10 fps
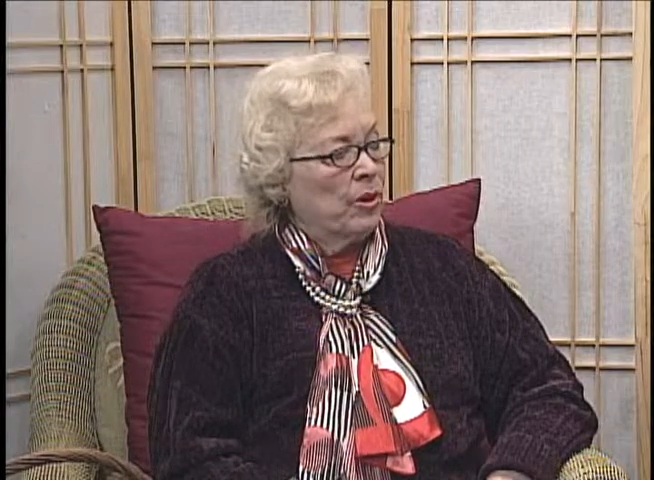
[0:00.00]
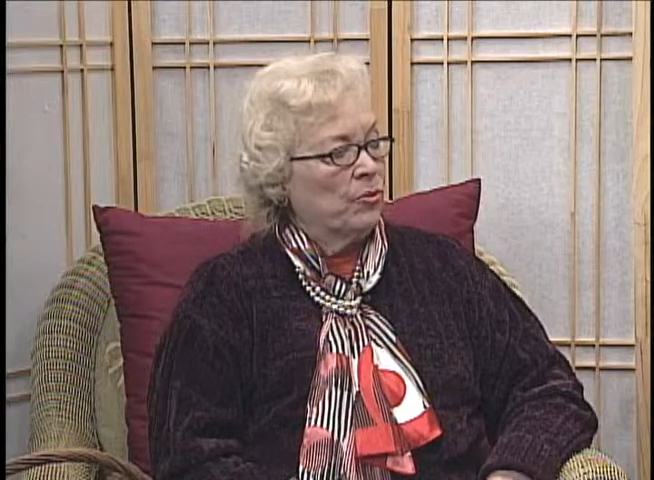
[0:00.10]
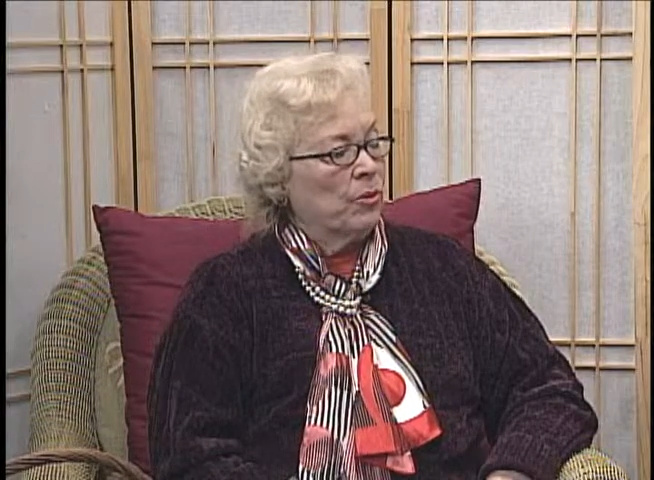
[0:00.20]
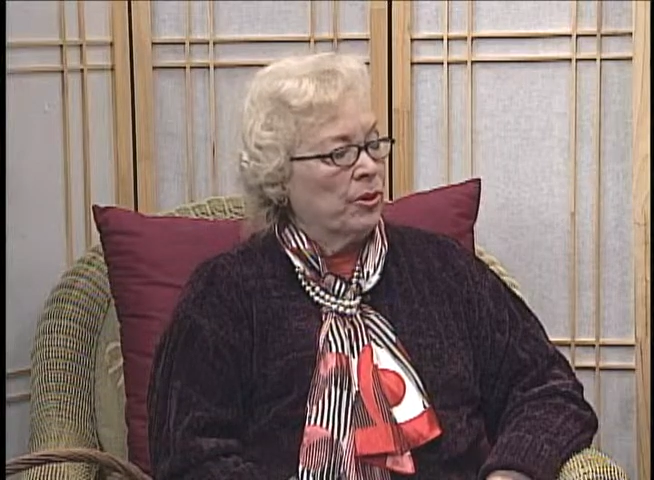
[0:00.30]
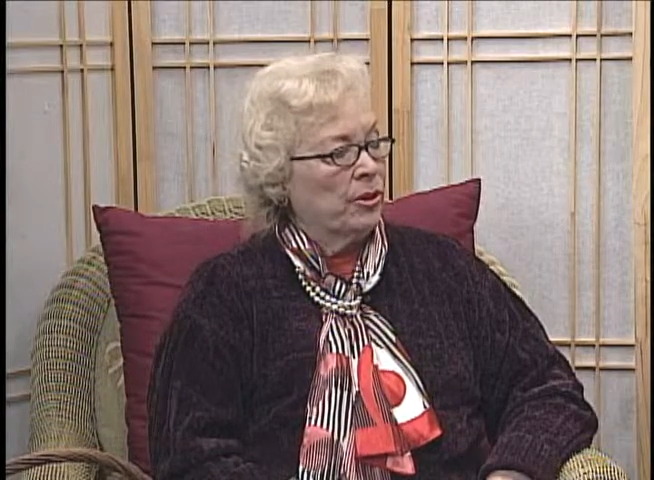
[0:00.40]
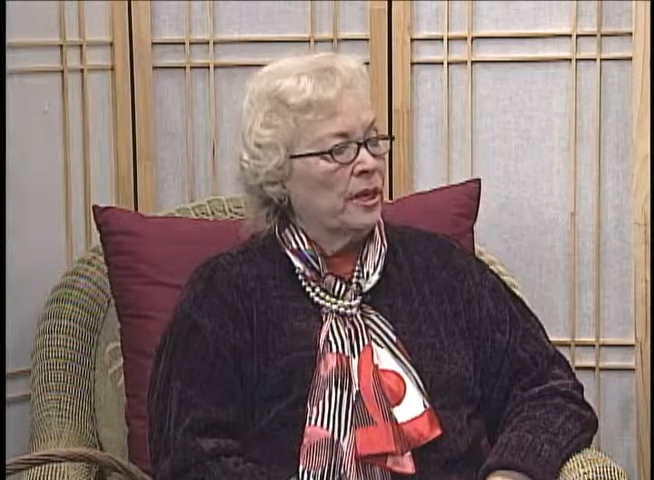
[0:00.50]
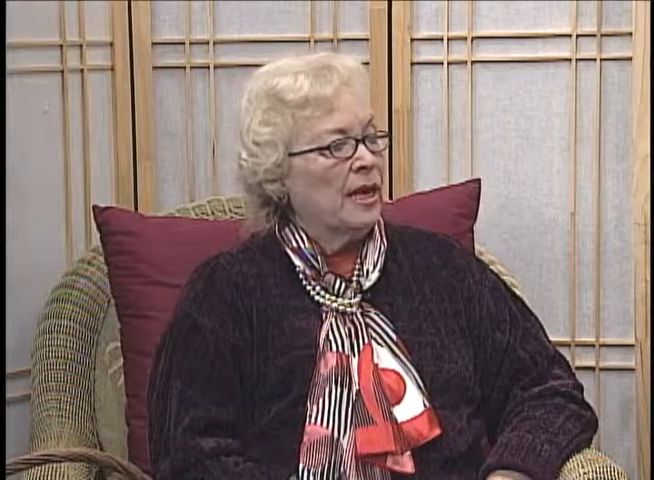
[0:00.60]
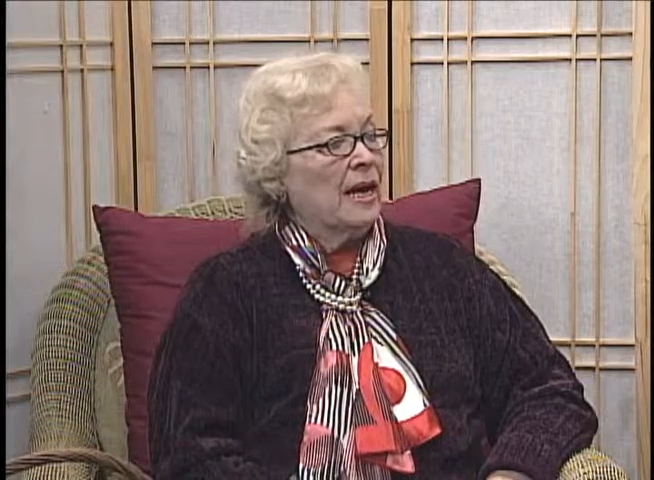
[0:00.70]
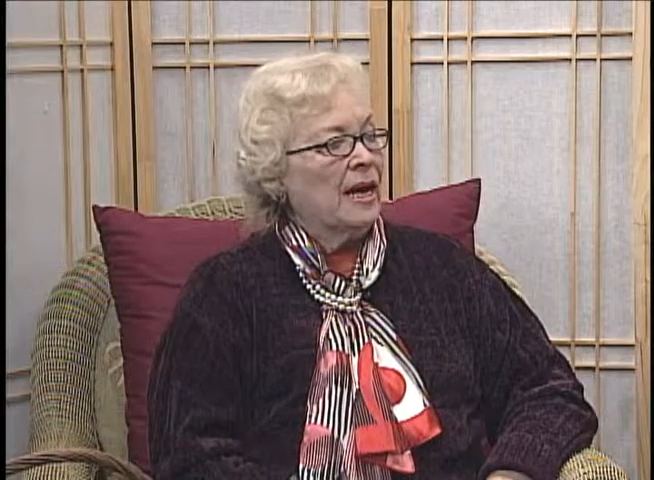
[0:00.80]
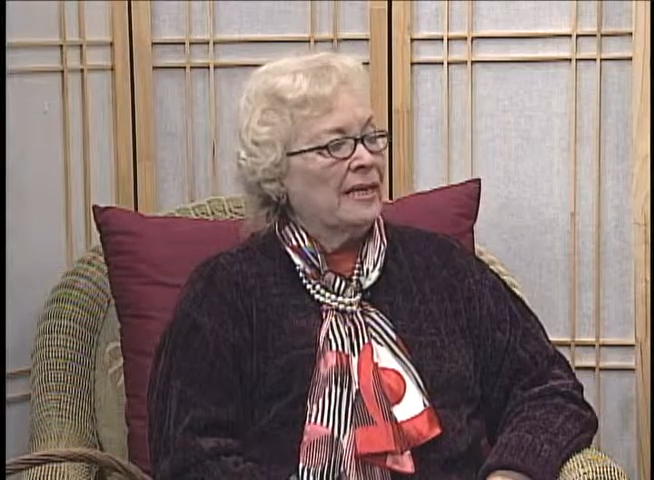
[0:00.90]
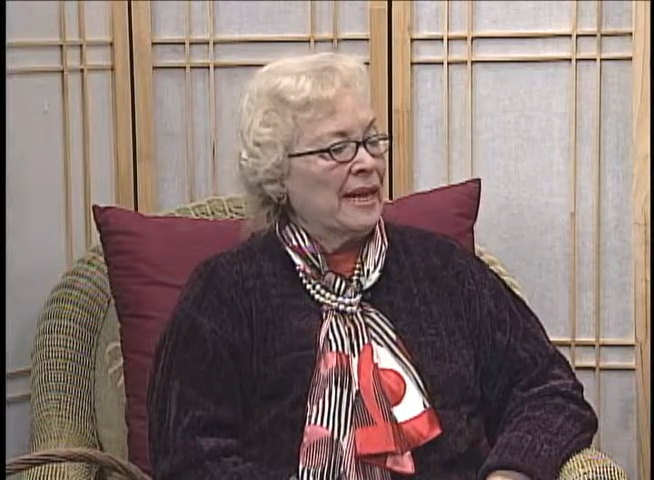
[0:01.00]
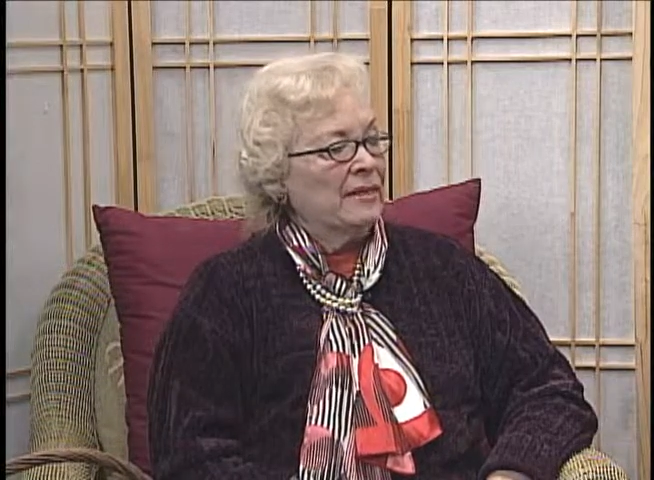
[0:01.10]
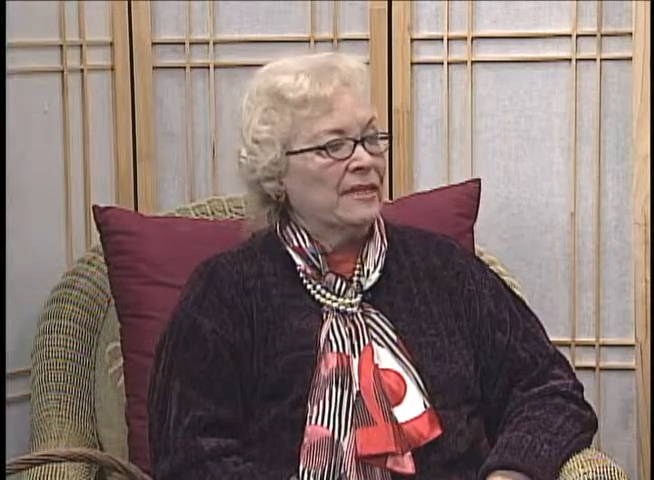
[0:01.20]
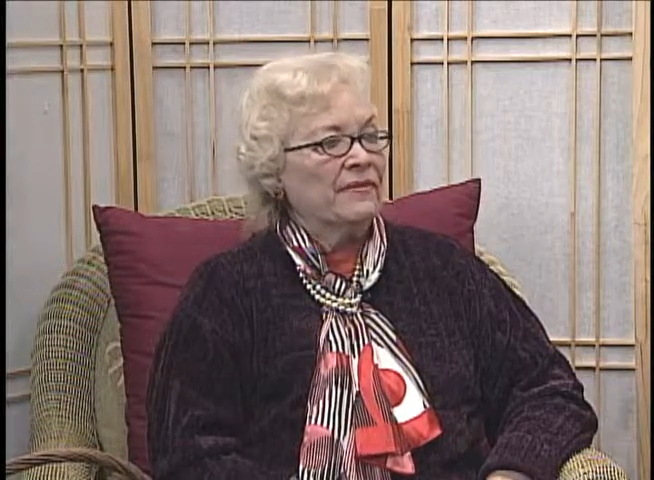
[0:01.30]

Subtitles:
one word against.